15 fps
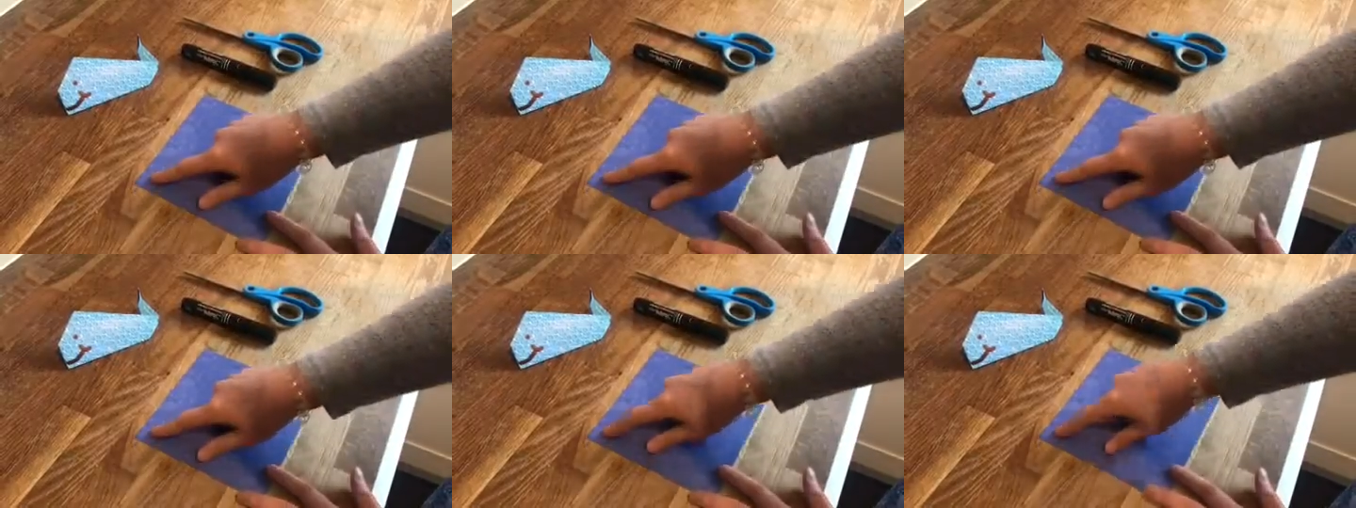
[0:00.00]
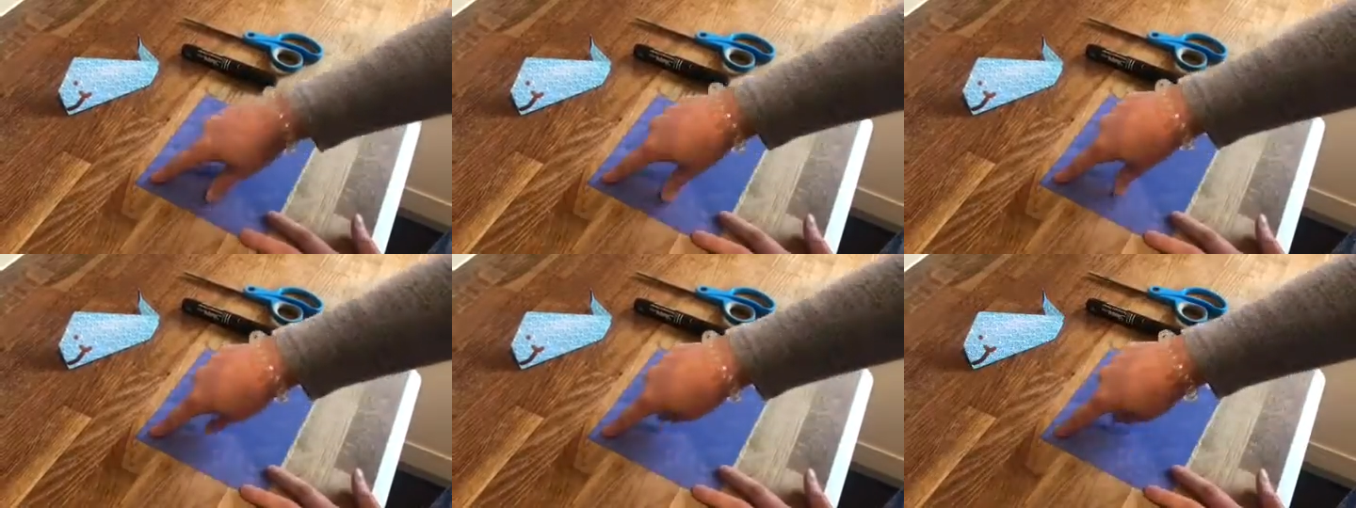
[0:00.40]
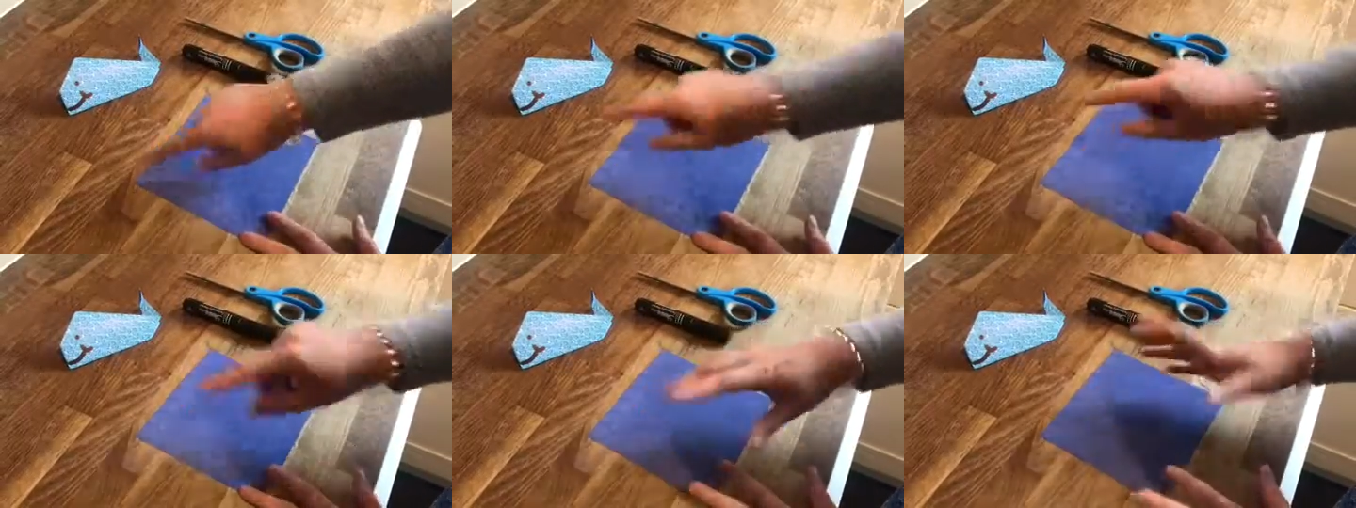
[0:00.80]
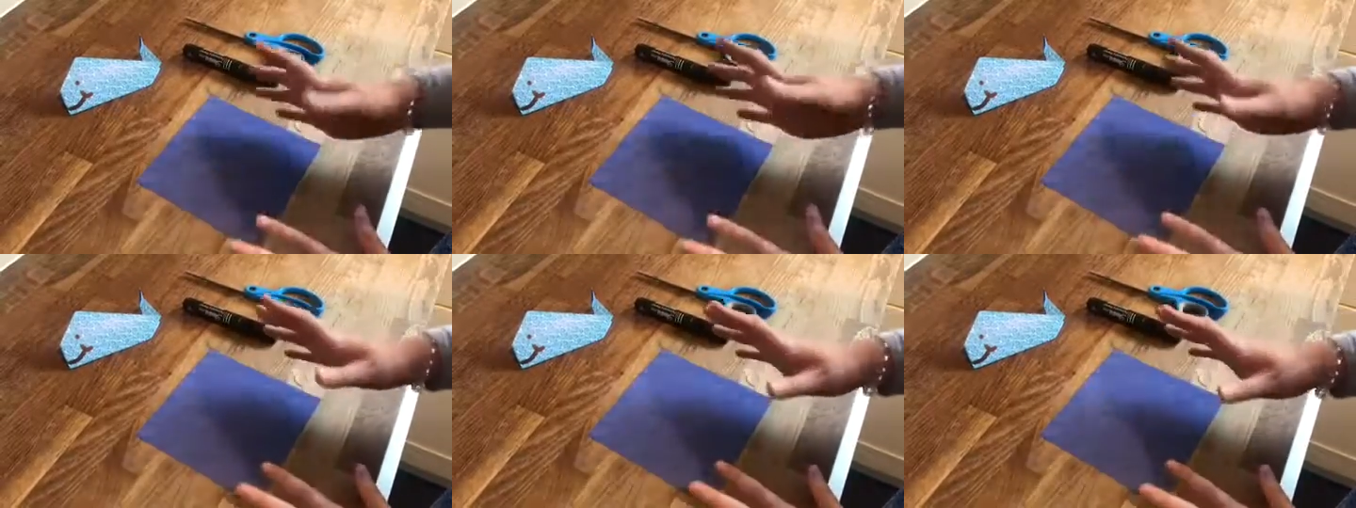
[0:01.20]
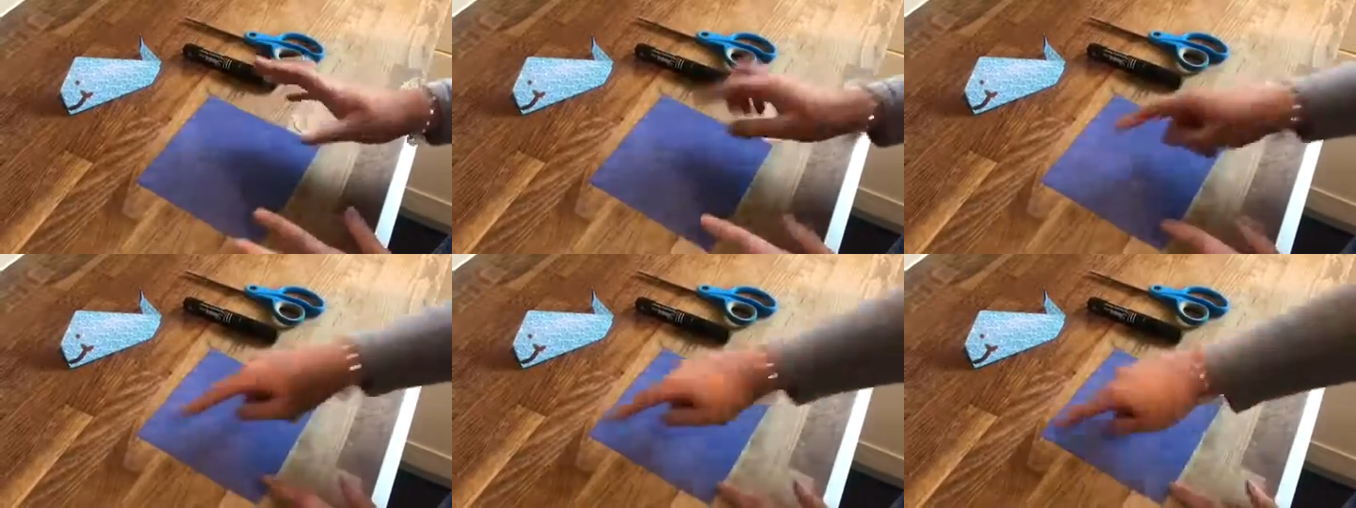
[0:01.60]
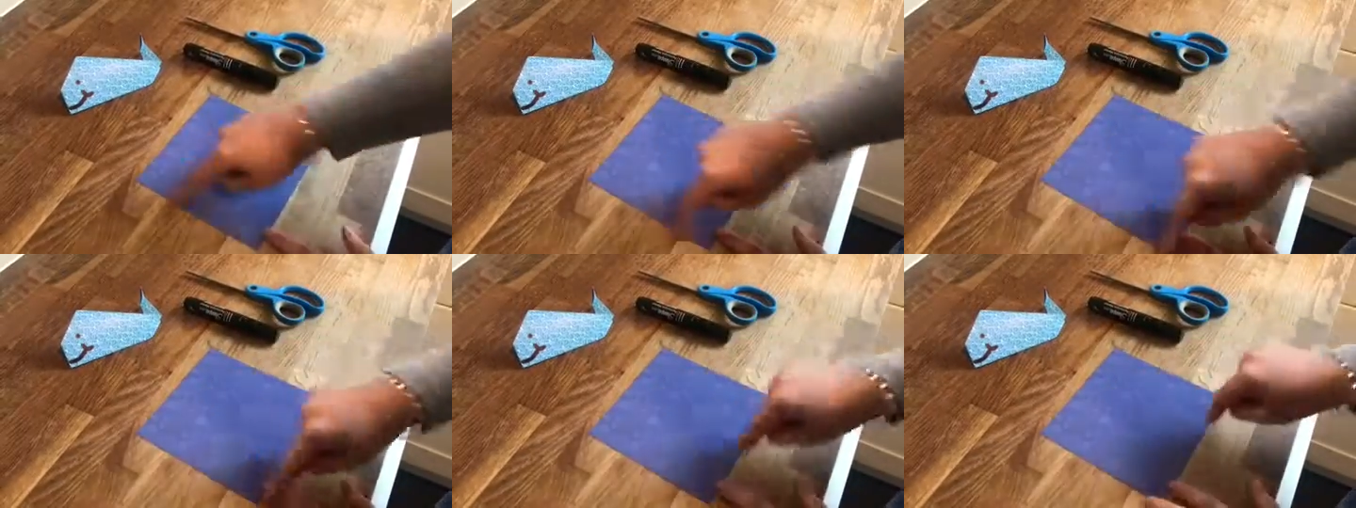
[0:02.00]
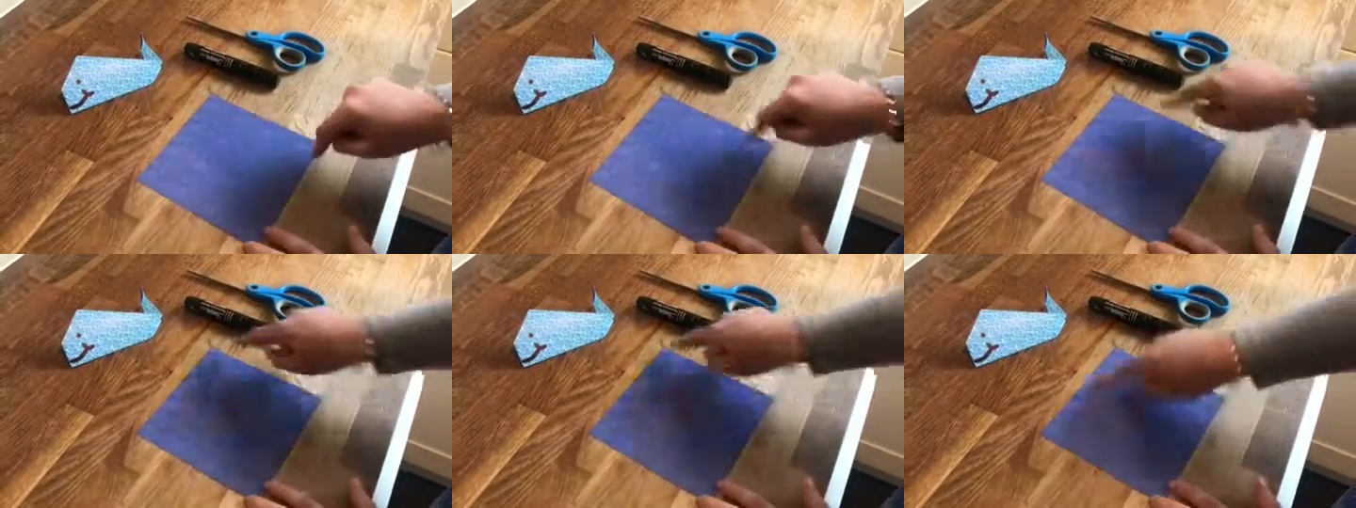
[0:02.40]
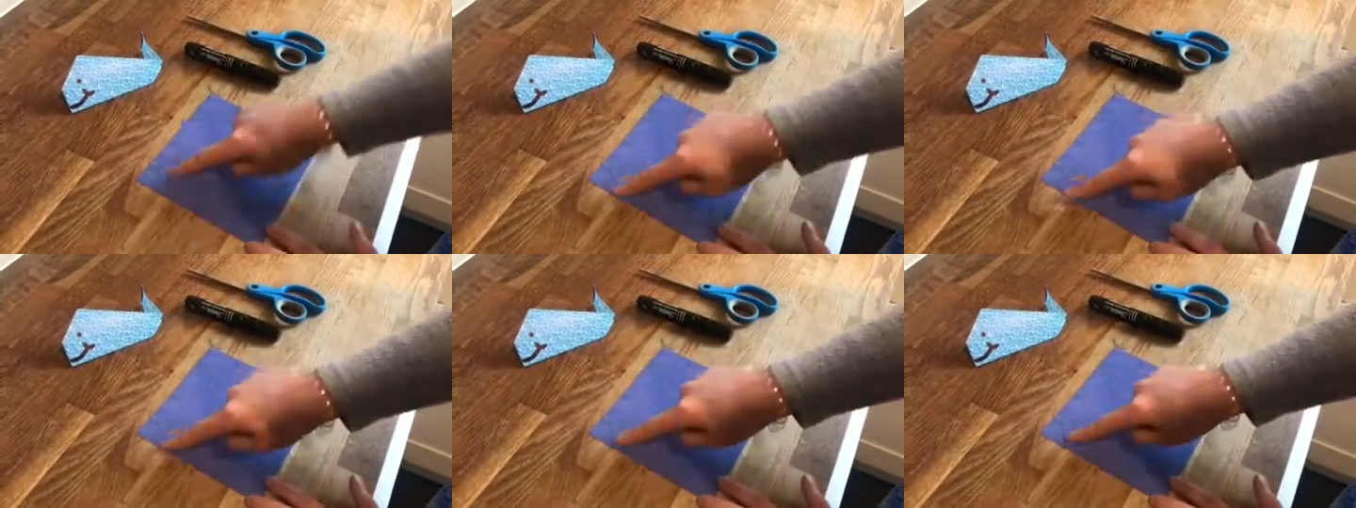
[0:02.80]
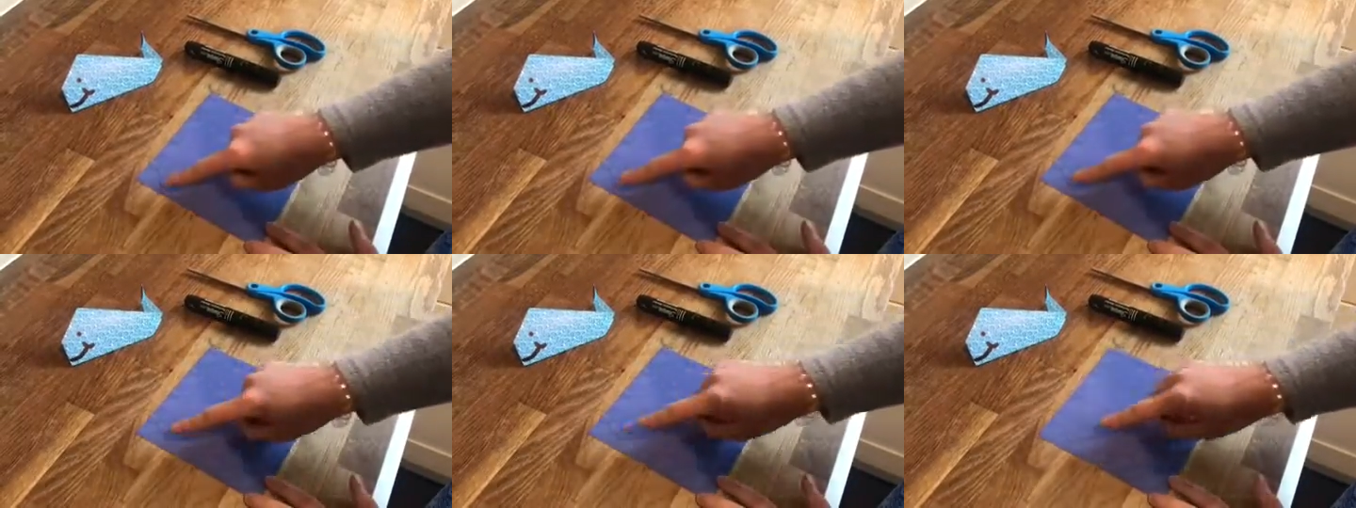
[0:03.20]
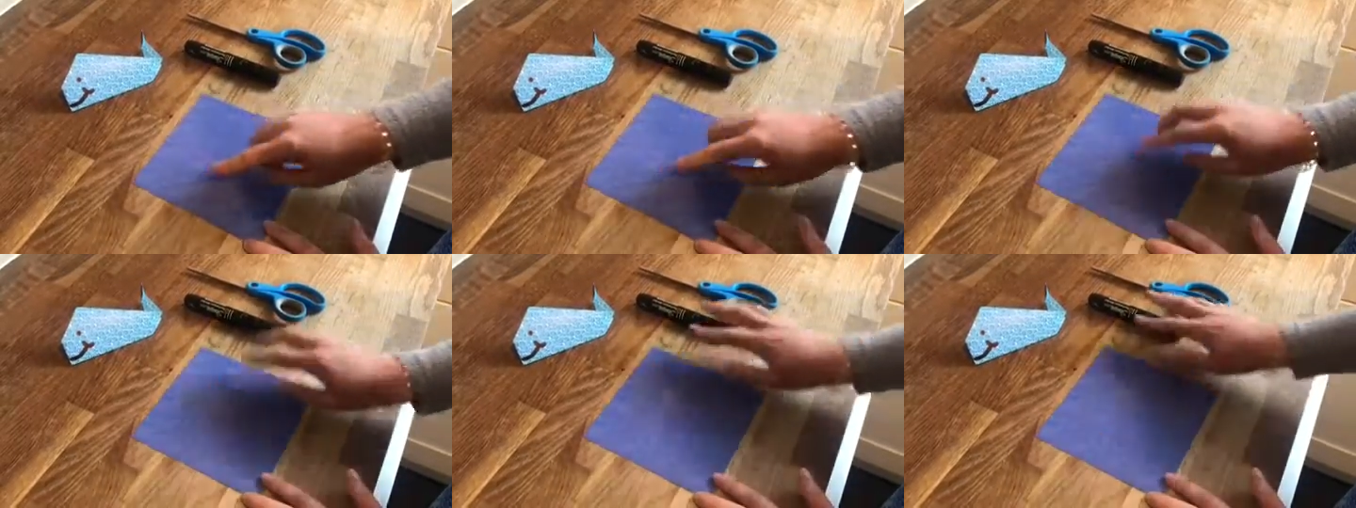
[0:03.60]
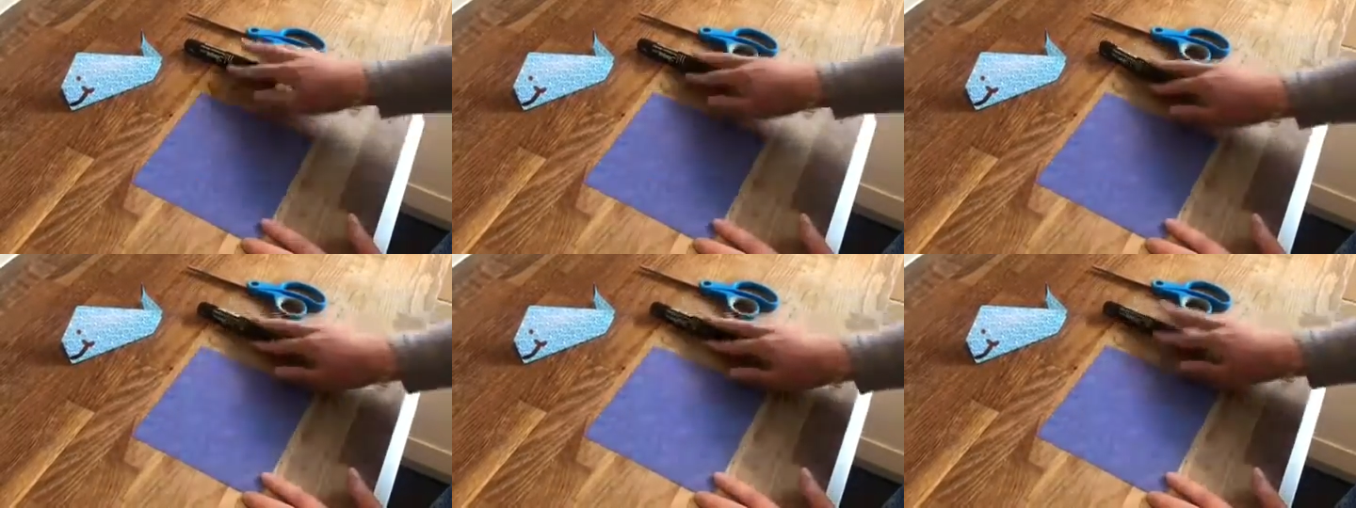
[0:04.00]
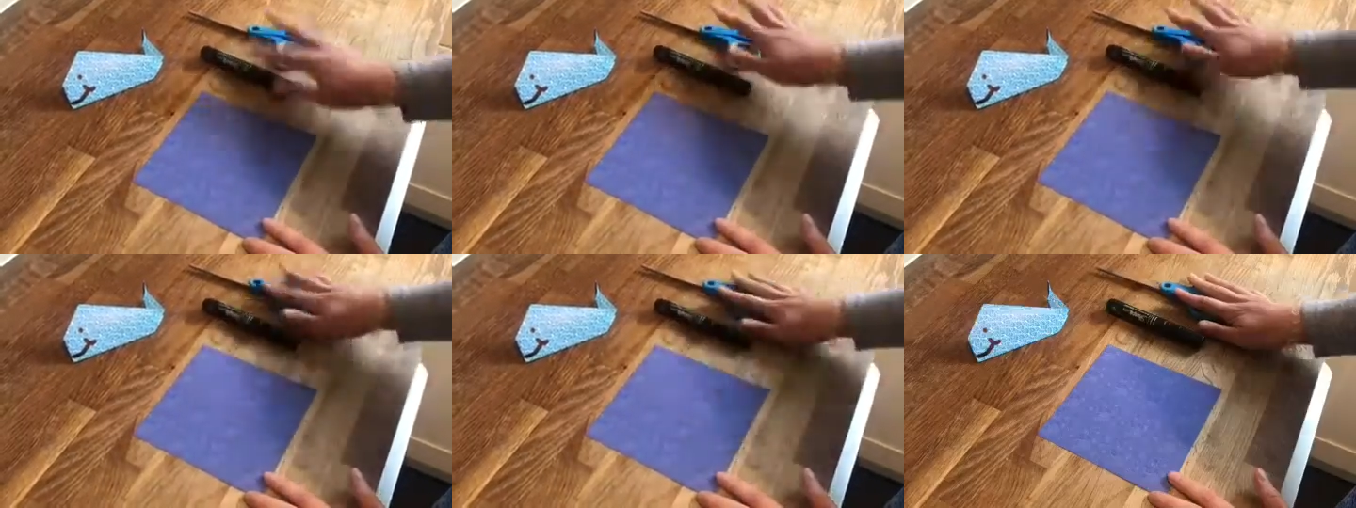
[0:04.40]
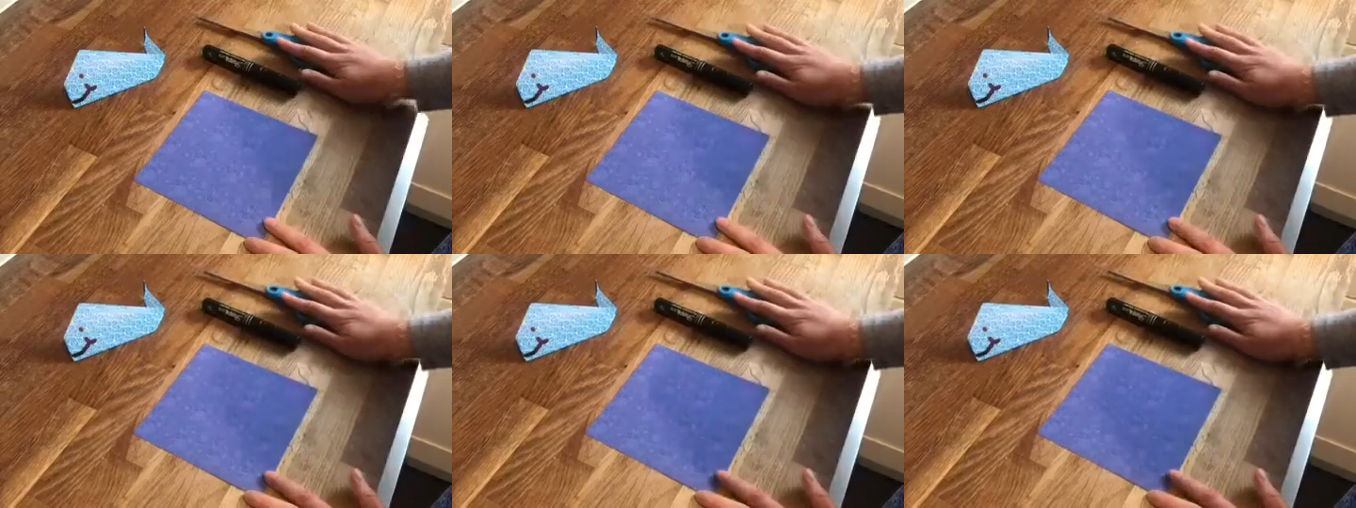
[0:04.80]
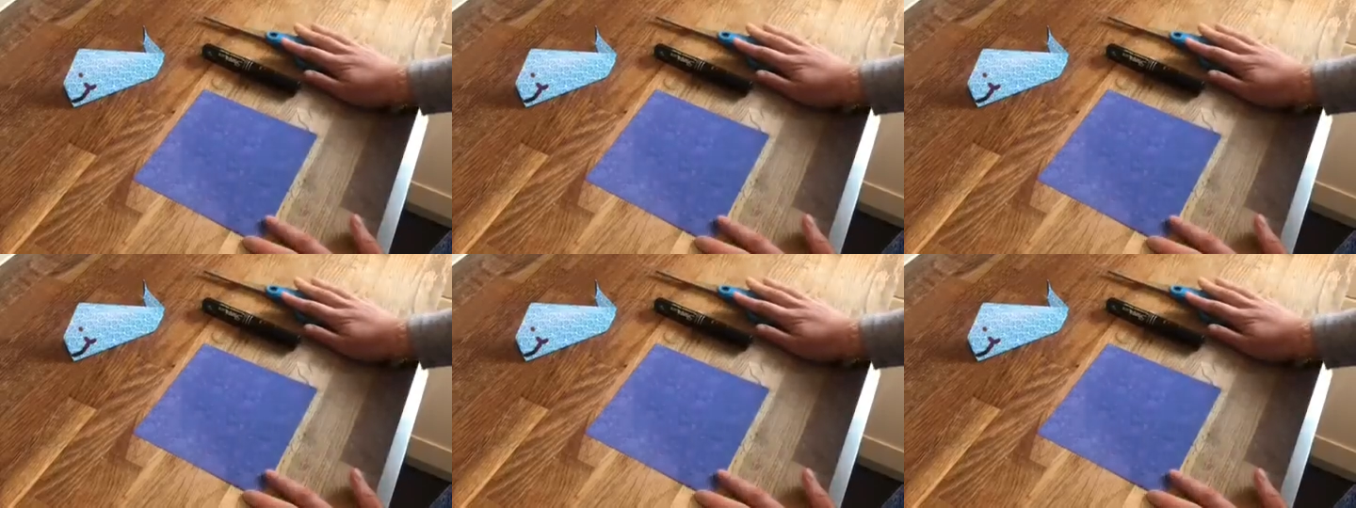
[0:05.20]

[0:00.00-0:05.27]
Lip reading: Nobody's mouth can be seen.